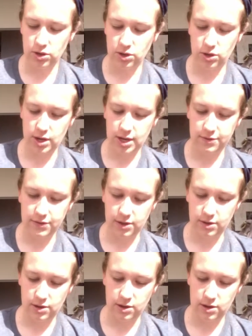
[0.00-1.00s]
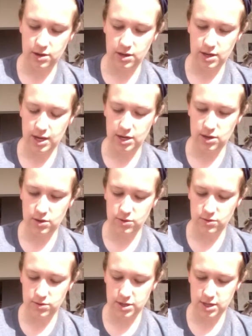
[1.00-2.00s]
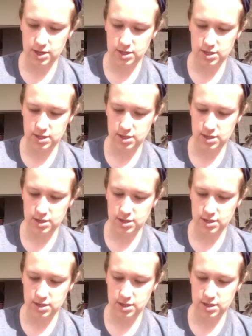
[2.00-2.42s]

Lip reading: graph here. I know that